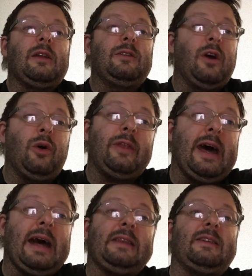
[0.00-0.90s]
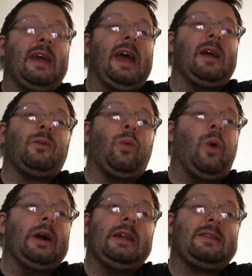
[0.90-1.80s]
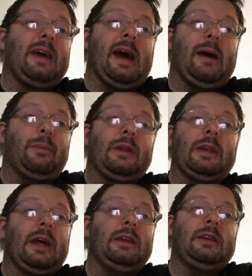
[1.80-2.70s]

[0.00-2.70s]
know that and want it to happen.